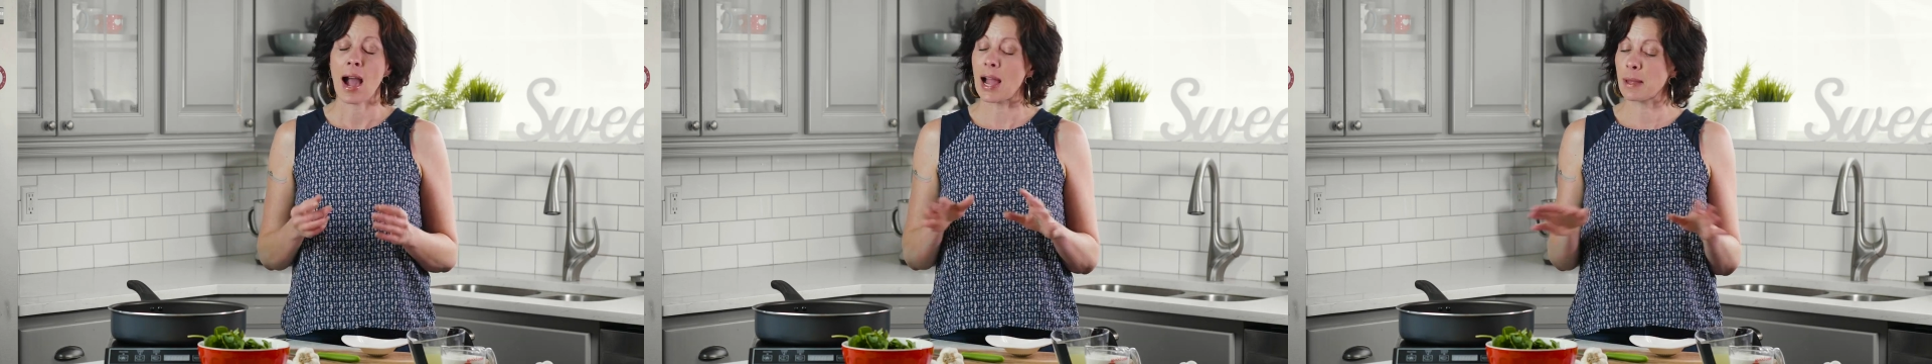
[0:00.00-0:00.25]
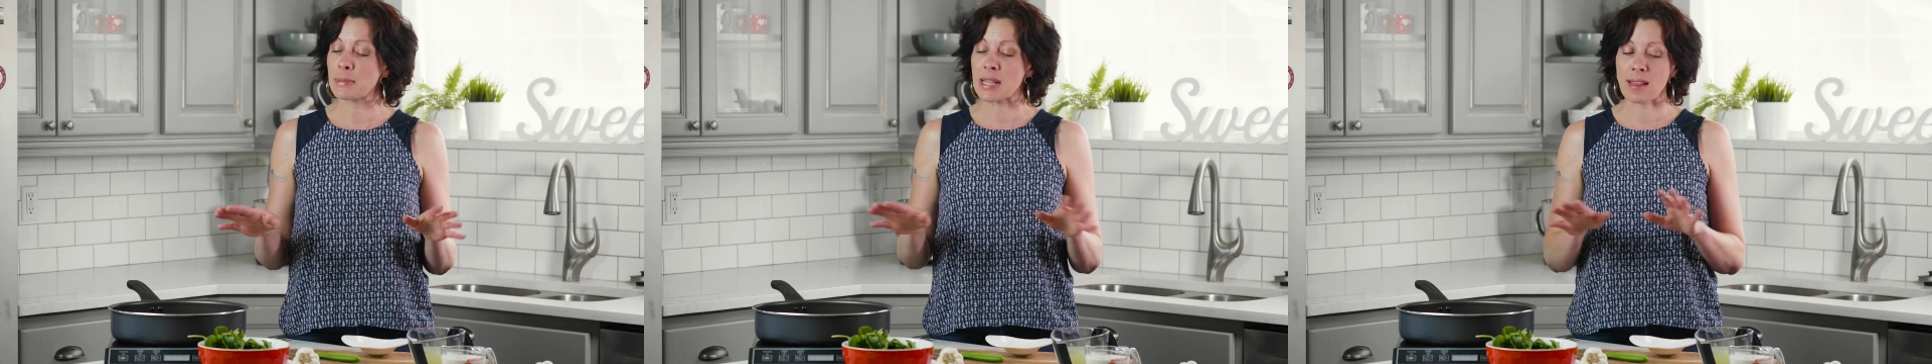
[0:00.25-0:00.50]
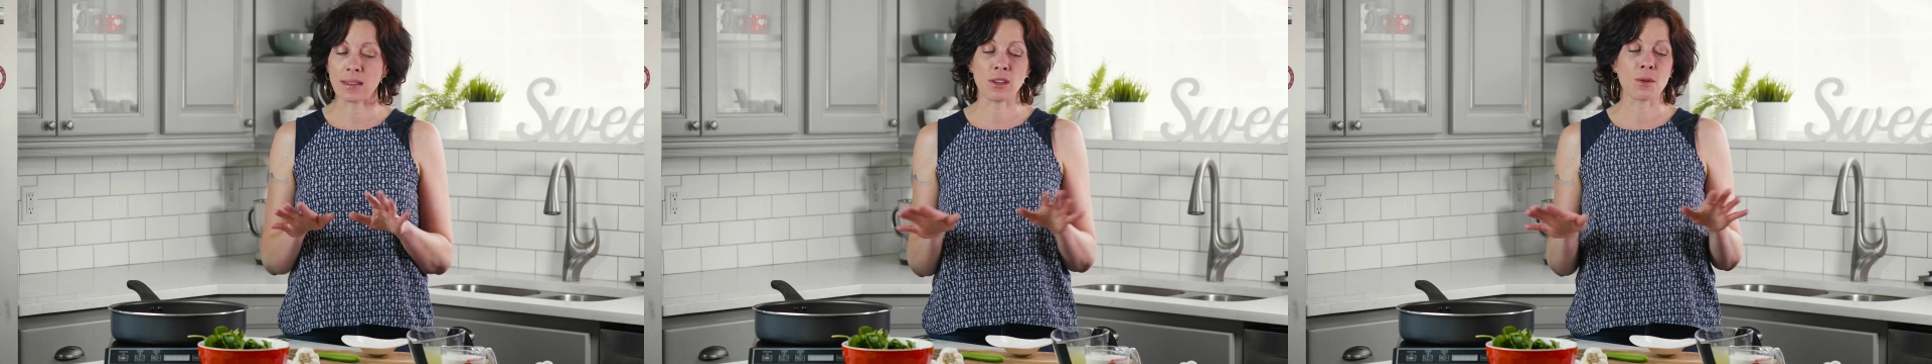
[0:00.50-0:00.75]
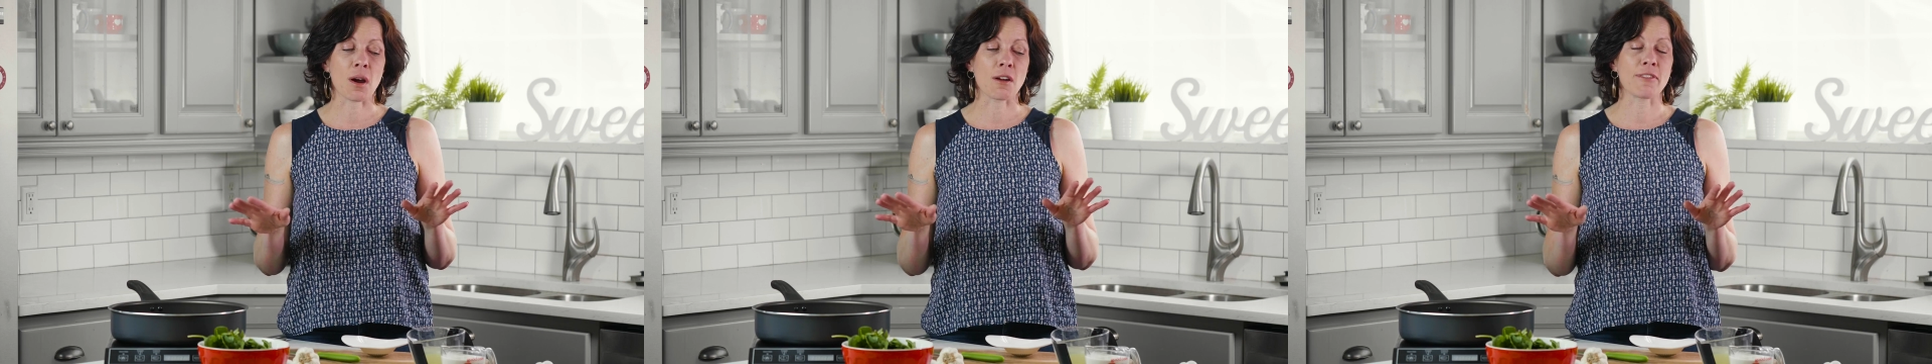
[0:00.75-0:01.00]
I am telling
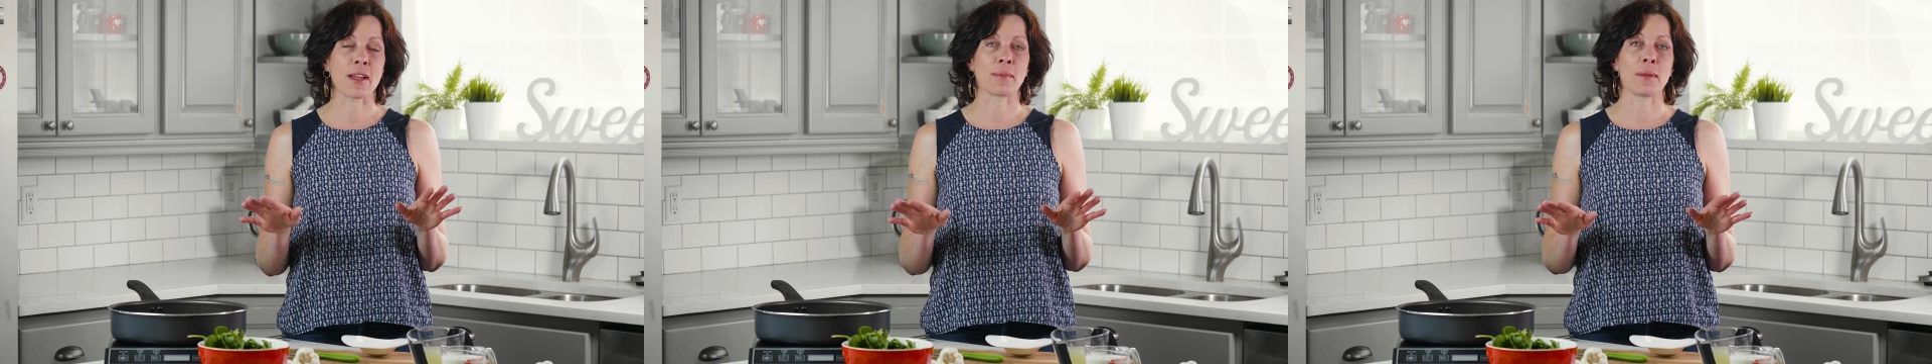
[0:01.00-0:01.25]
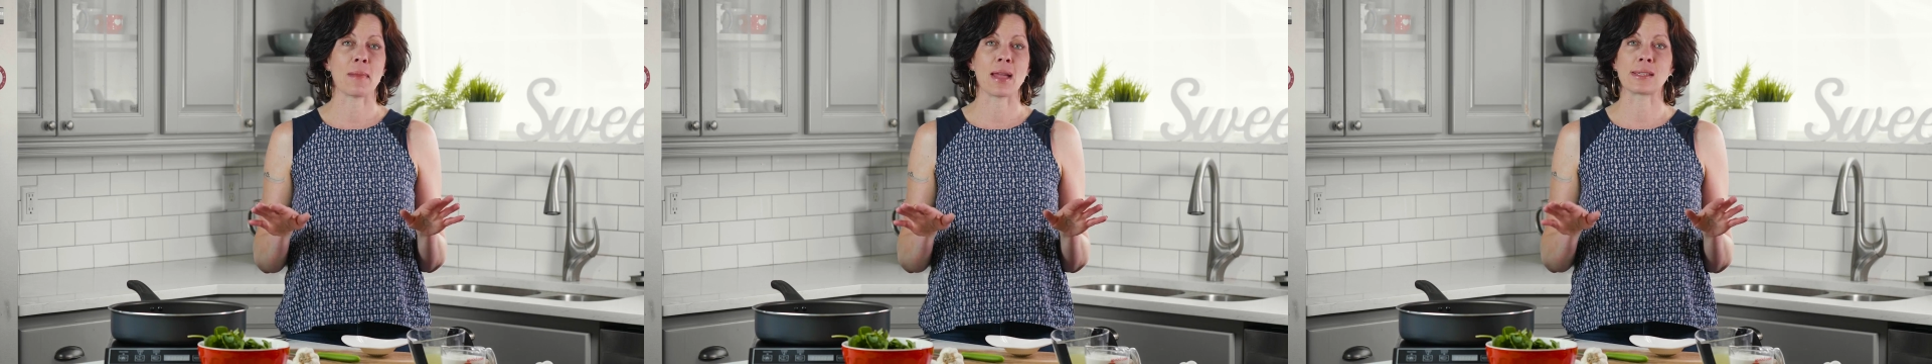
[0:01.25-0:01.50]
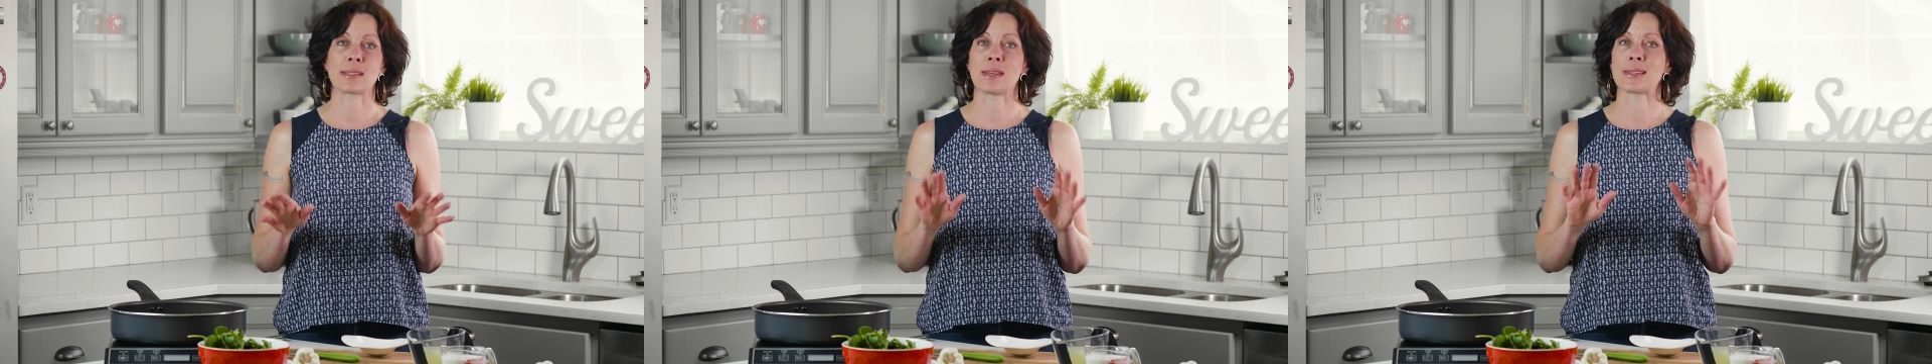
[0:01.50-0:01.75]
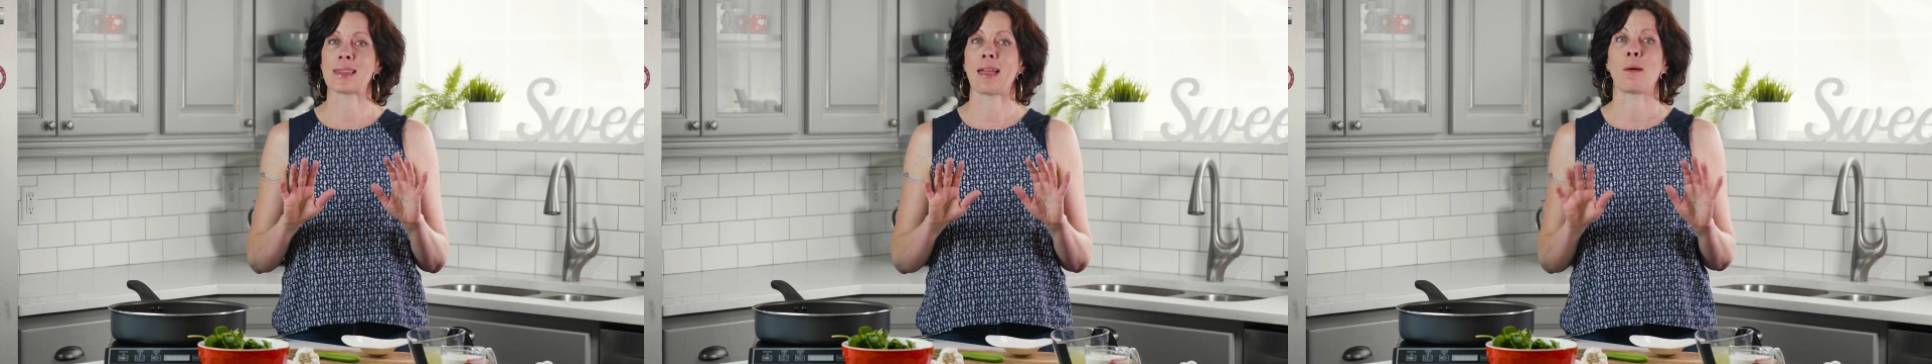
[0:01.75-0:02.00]
you, our family makes
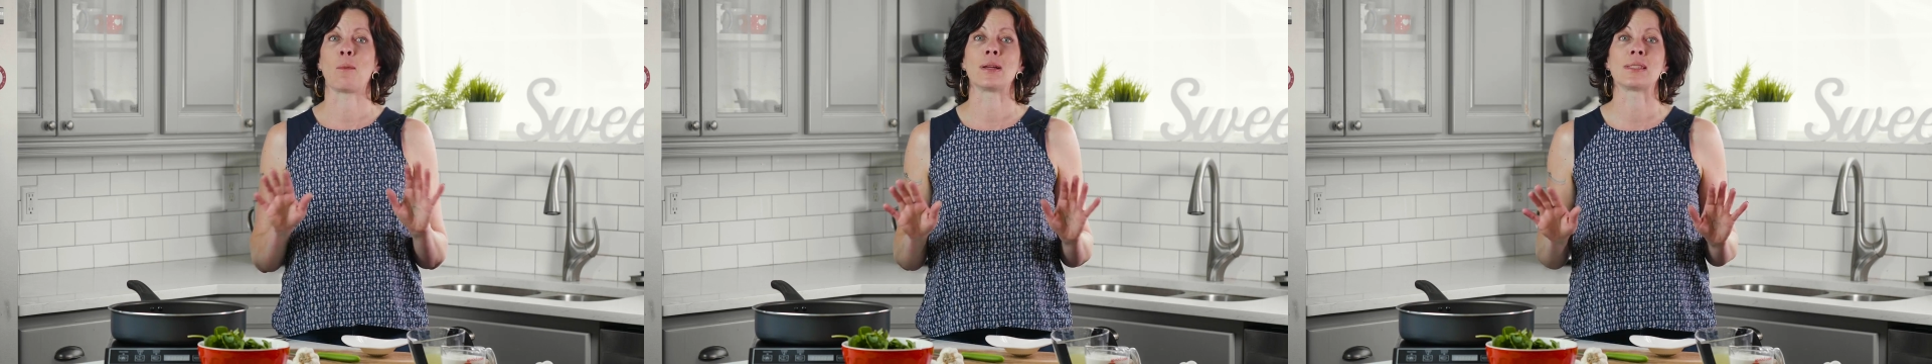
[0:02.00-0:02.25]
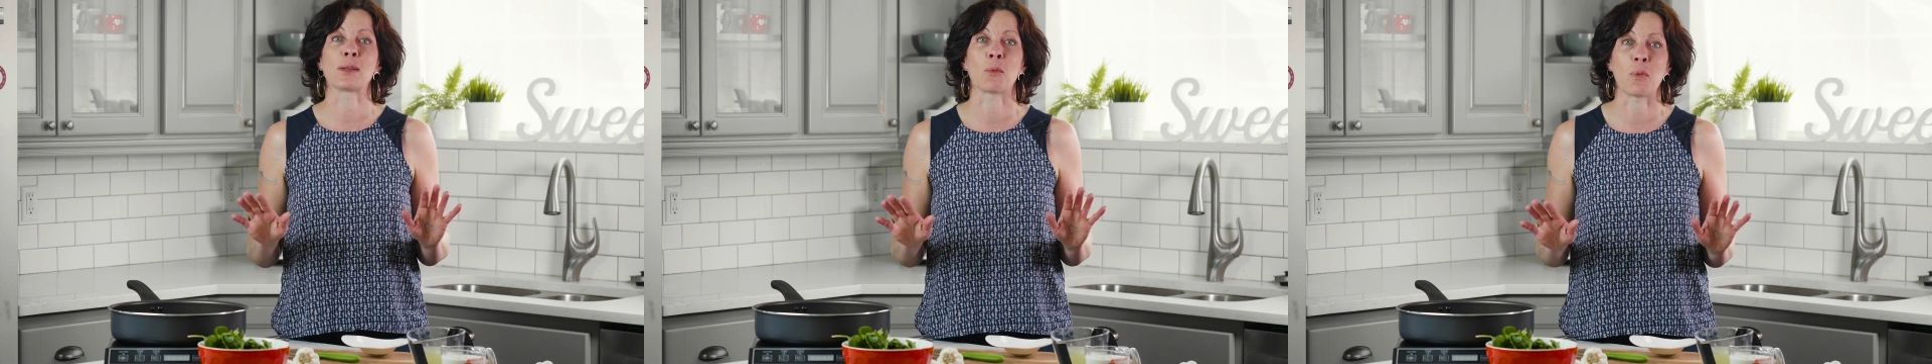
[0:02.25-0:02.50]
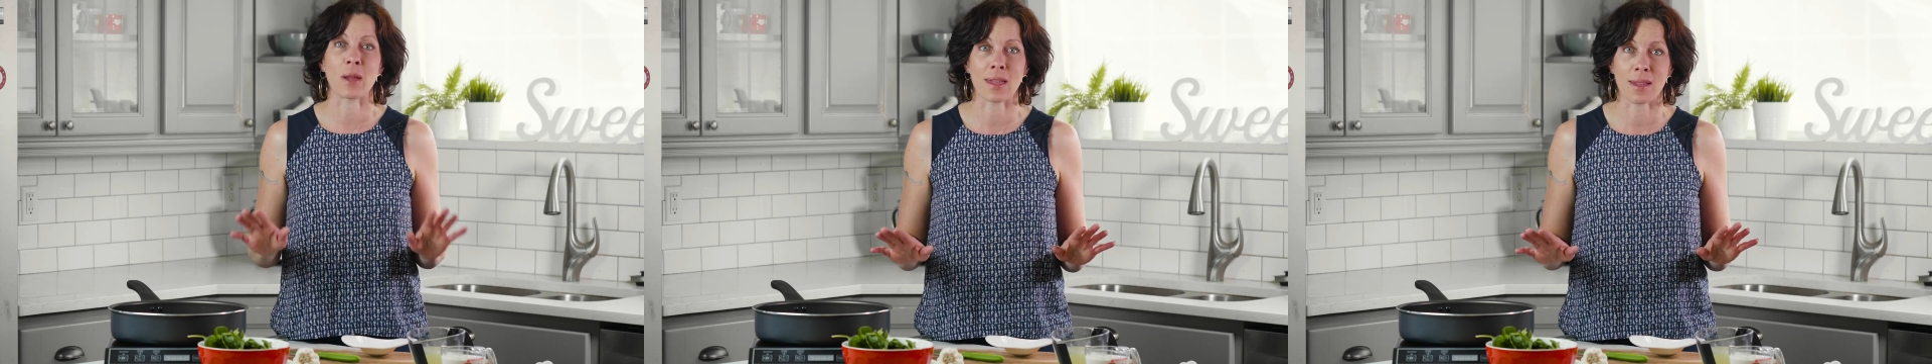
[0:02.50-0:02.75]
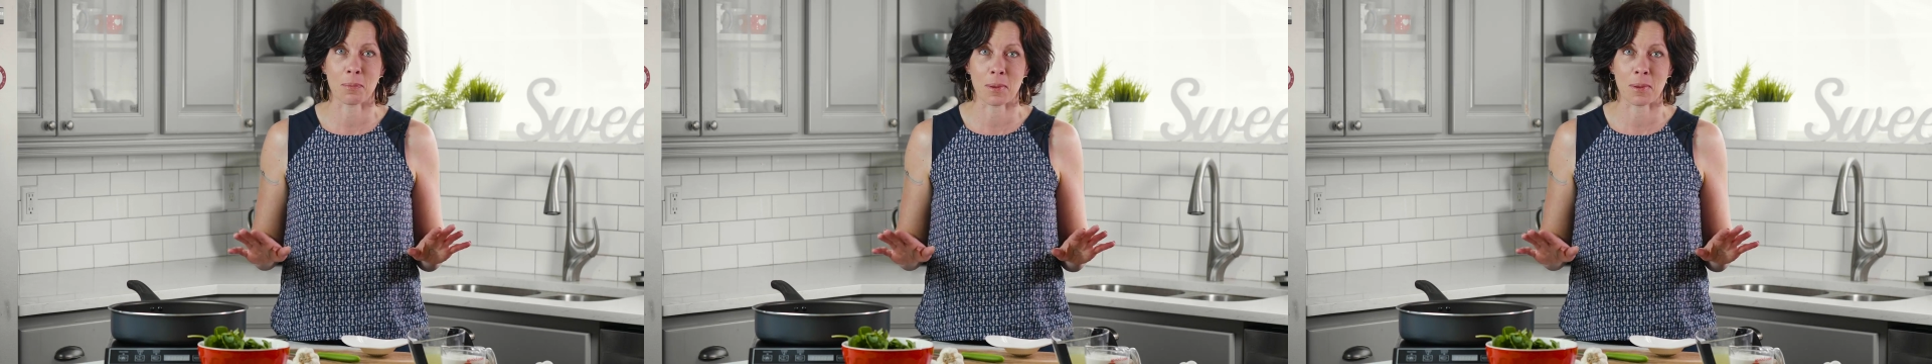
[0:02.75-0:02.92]
this like once a week